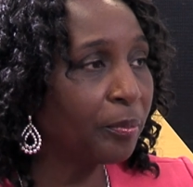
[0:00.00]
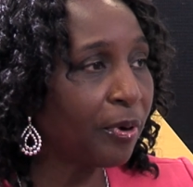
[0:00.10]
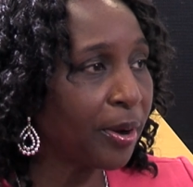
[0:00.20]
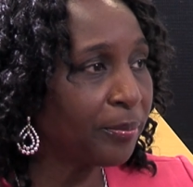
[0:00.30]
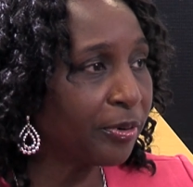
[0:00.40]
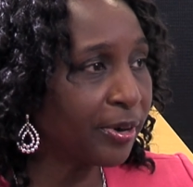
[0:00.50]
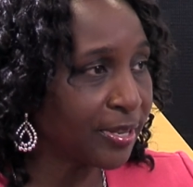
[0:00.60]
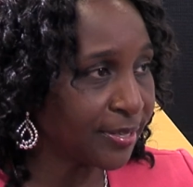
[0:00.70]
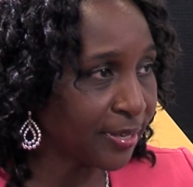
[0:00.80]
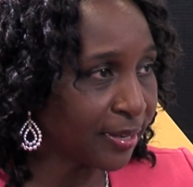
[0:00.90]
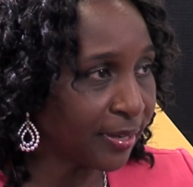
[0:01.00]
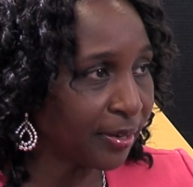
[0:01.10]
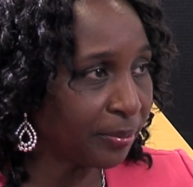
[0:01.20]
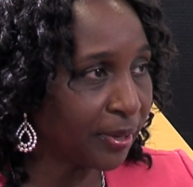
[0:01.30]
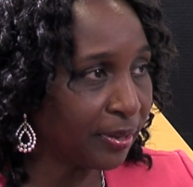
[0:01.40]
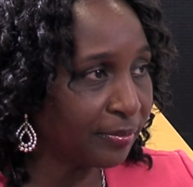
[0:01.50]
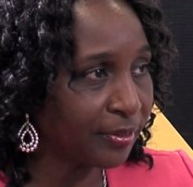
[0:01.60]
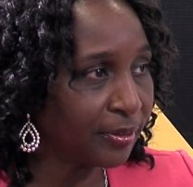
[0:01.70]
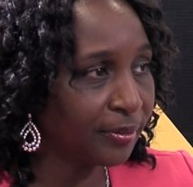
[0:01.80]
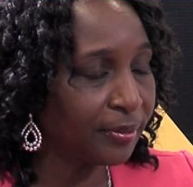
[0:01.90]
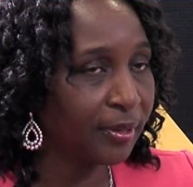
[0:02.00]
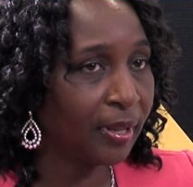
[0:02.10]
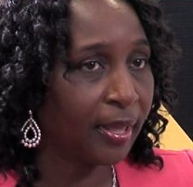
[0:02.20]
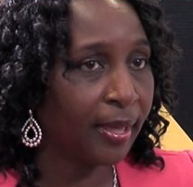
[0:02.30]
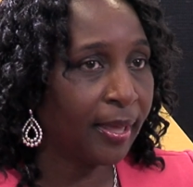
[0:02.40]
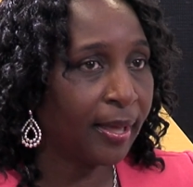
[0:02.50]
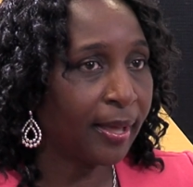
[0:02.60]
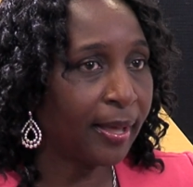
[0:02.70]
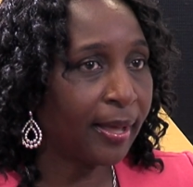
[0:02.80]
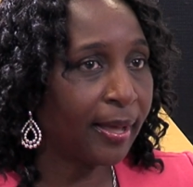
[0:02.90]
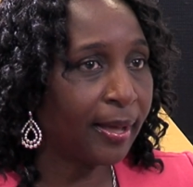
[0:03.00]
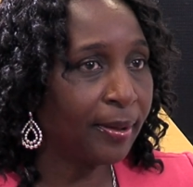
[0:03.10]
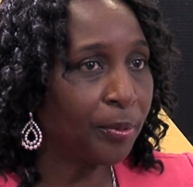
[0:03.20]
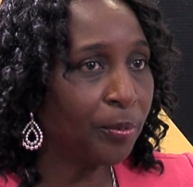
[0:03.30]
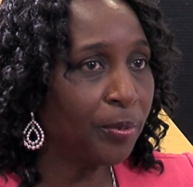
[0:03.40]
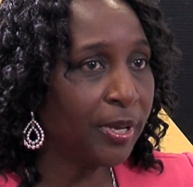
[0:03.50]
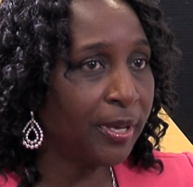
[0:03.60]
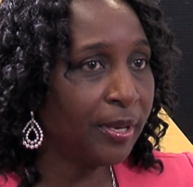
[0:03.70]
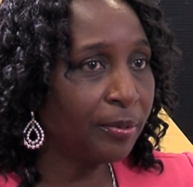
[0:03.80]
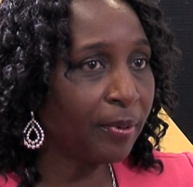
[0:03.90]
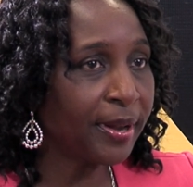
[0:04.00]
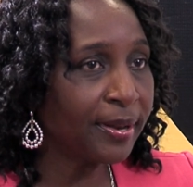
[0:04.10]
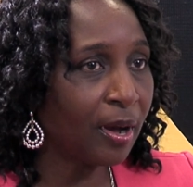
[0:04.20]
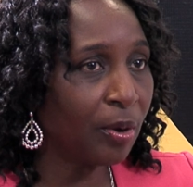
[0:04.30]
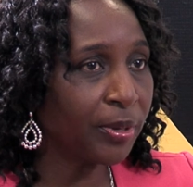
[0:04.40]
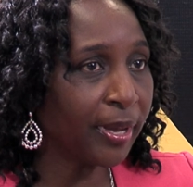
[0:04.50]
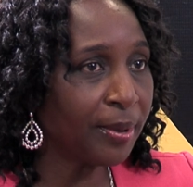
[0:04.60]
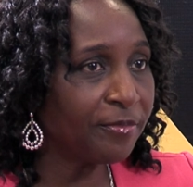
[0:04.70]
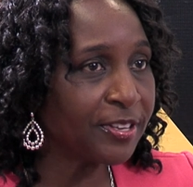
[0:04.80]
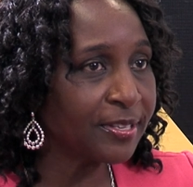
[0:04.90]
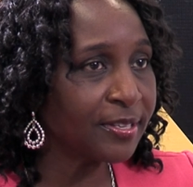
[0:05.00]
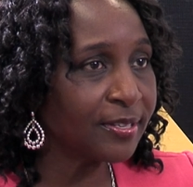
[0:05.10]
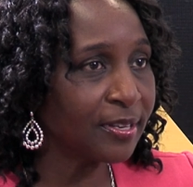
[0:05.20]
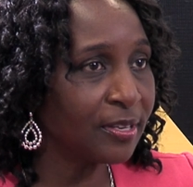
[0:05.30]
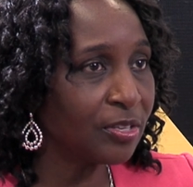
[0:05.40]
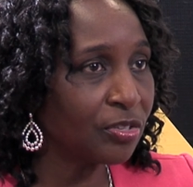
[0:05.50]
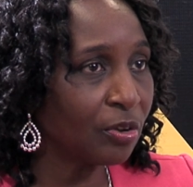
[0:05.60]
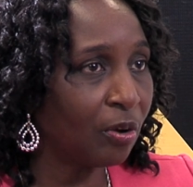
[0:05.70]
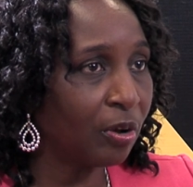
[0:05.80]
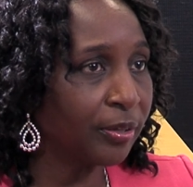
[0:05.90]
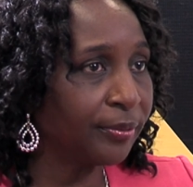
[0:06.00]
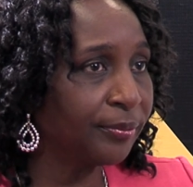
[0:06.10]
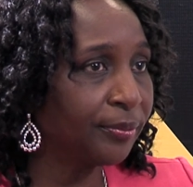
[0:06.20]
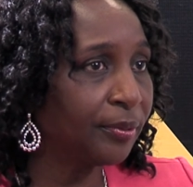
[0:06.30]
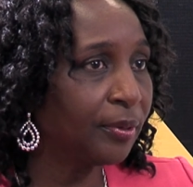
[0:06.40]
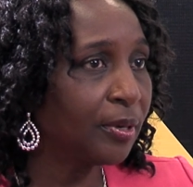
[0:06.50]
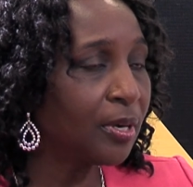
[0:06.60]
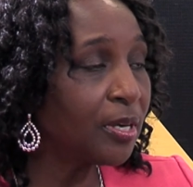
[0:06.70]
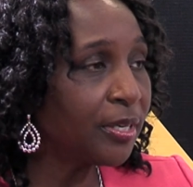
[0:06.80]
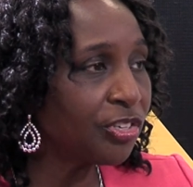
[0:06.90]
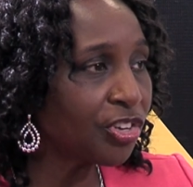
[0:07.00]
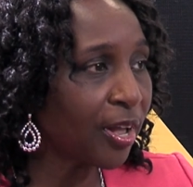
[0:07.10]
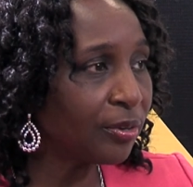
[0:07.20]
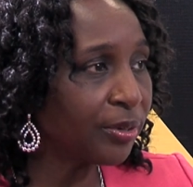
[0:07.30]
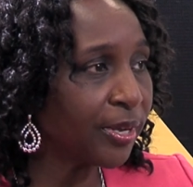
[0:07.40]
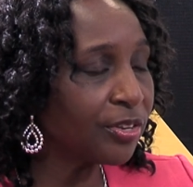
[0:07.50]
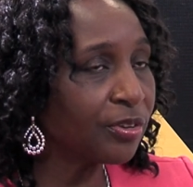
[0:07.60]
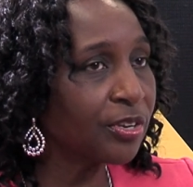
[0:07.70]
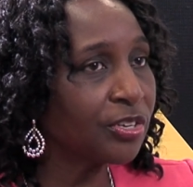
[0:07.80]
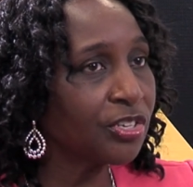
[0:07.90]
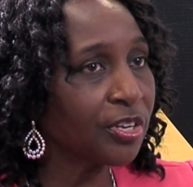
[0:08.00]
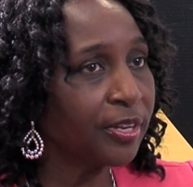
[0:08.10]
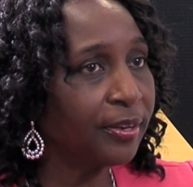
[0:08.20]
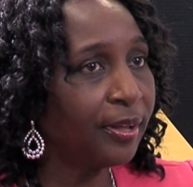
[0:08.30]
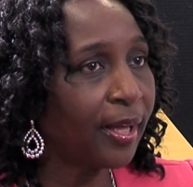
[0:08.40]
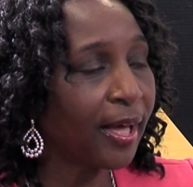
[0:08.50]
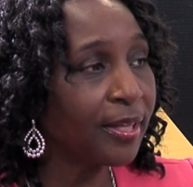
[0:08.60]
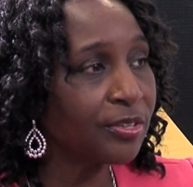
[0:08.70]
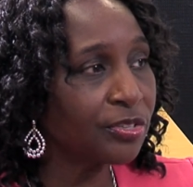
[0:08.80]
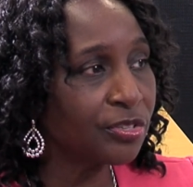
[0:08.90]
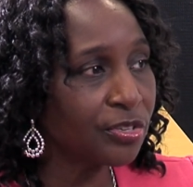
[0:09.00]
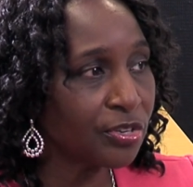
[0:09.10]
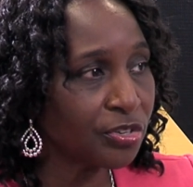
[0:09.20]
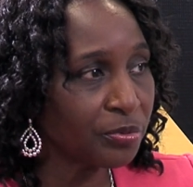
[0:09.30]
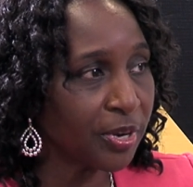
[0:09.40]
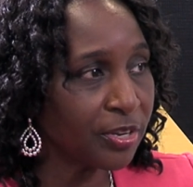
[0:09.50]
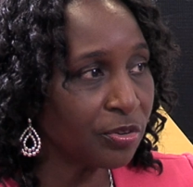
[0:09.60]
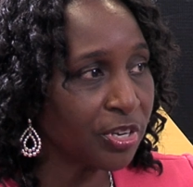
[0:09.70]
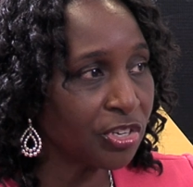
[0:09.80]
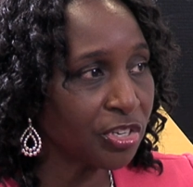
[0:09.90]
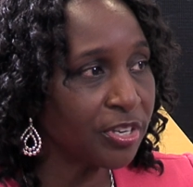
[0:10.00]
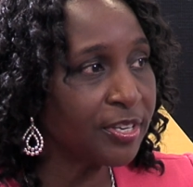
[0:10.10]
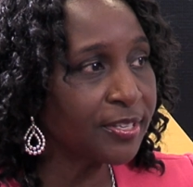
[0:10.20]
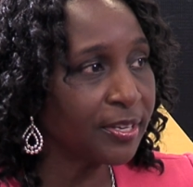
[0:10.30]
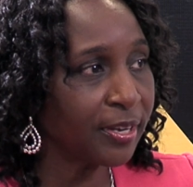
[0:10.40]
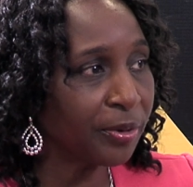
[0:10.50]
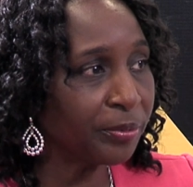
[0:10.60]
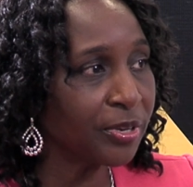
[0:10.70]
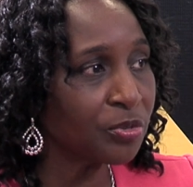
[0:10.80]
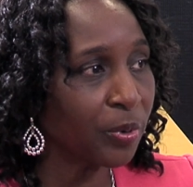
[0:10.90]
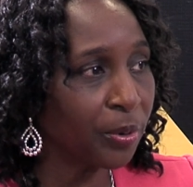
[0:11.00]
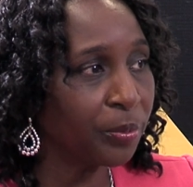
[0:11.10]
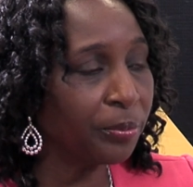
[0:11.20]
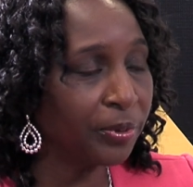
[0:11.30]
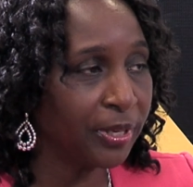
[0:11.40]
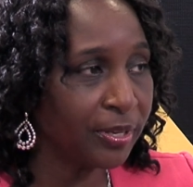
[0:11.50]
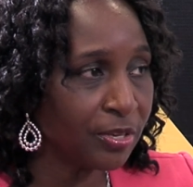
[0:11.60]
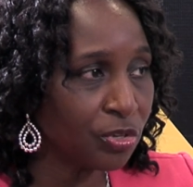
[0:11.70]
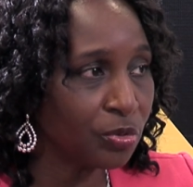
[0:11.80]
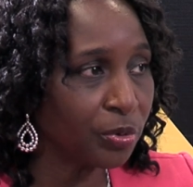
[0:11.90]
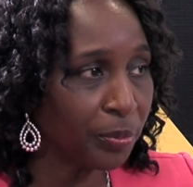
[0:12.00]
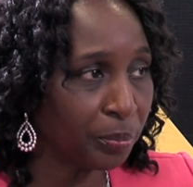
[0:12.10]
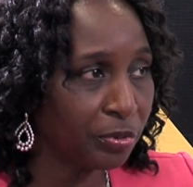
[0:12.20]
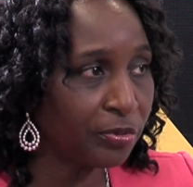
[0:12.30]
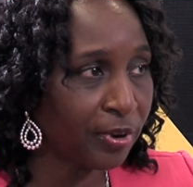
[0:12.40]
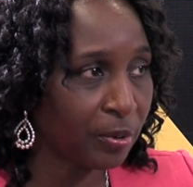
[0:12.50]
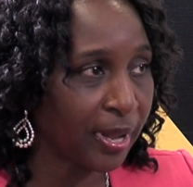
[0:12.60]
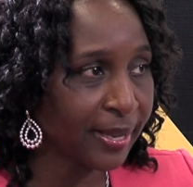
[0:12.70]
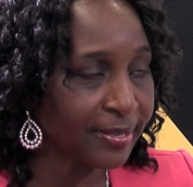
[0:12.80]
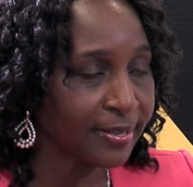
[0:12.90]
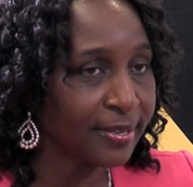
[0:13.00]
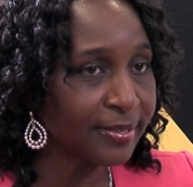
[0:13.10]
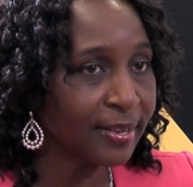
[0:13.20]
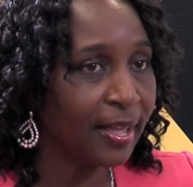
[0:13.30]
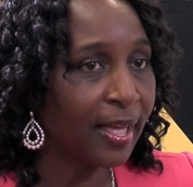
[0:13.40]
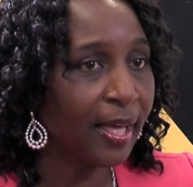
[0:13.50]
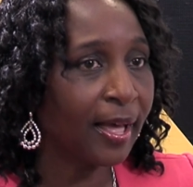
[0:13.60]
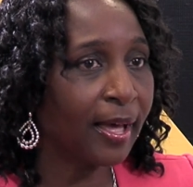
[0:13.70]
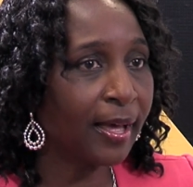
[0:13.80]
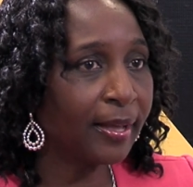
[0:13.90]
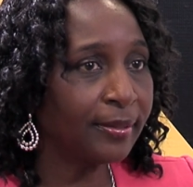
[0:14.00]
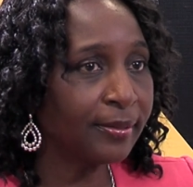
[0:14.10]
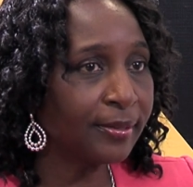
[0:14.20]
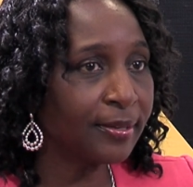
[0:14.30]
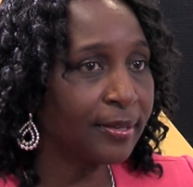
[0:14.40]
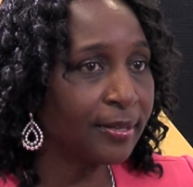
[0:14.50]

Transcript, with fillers: primary and secondary level. Mm -hmm. We, right now, the emphasis is on early childhood education and tertiary education. These are the areas where we really need to improve our access, and